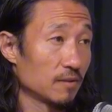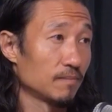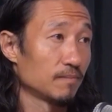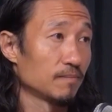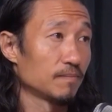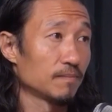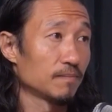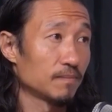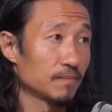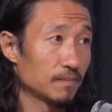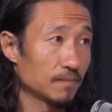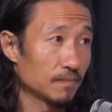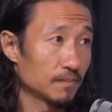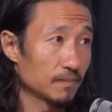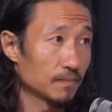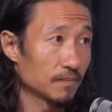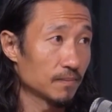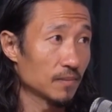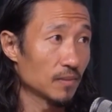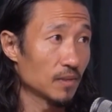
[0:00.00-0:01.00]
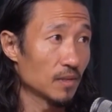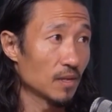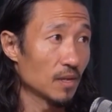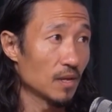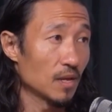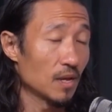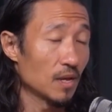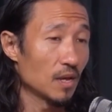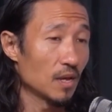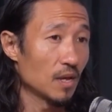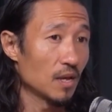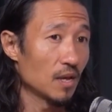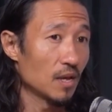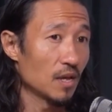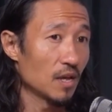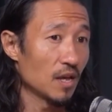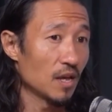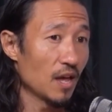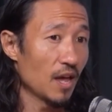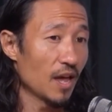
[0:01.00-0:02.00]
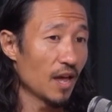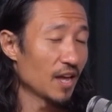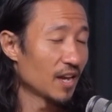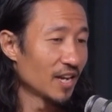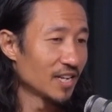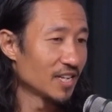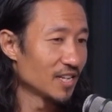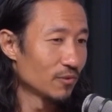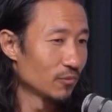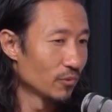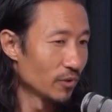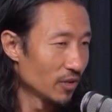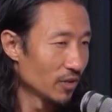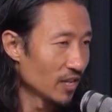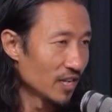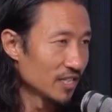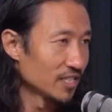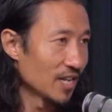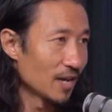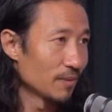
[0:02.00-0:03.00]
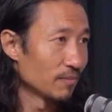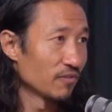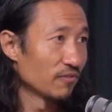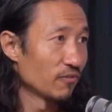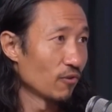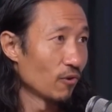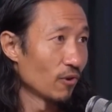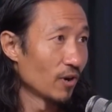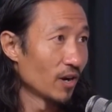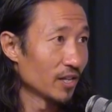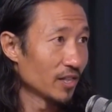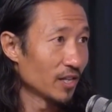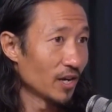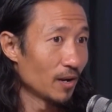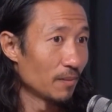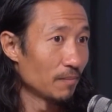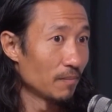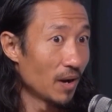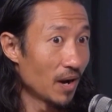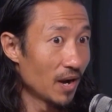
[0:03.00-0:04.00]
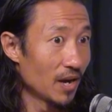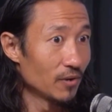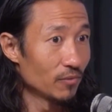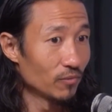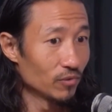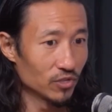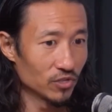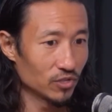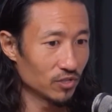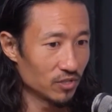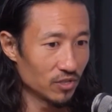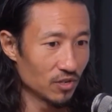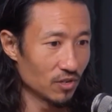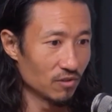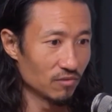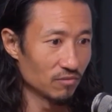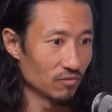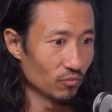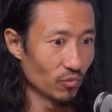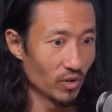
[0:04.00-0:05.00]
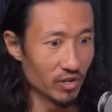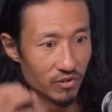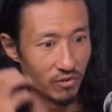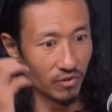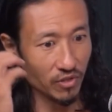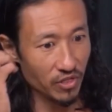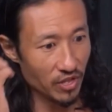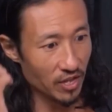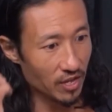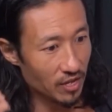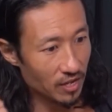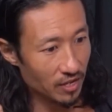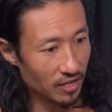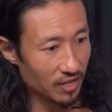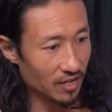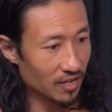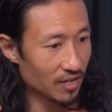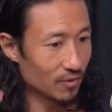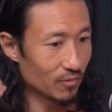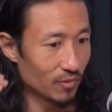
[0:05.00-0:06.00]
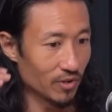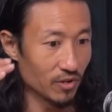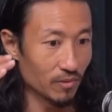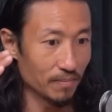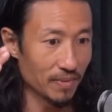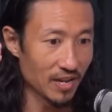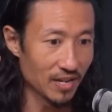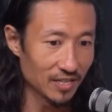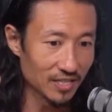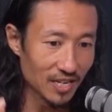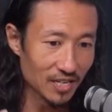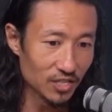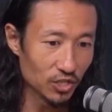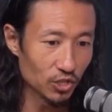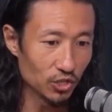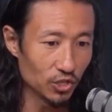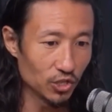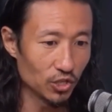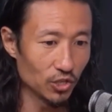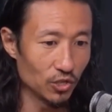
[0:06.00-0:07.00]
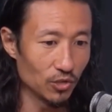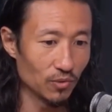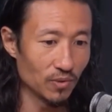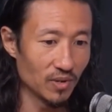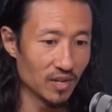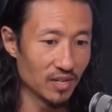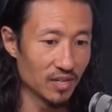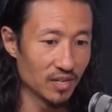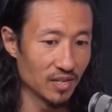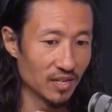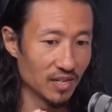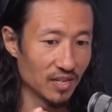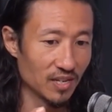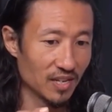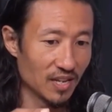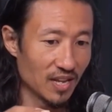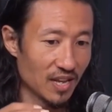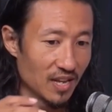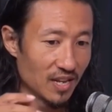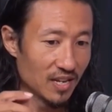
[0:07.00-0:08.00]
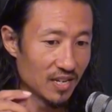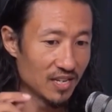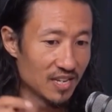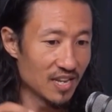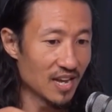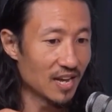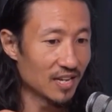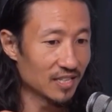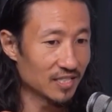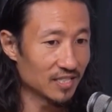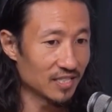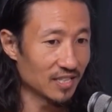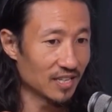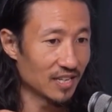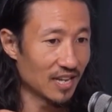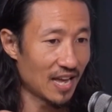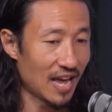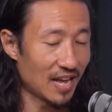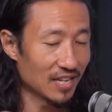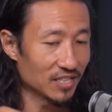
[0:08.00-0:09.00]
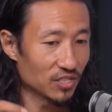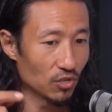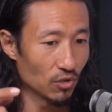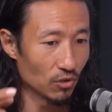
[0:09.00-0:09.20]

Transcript: He talked about waking up with anxiety, feeling like he couldn't breathe, being trapped in a cycle of needing to succeed, but never feeling satisfied.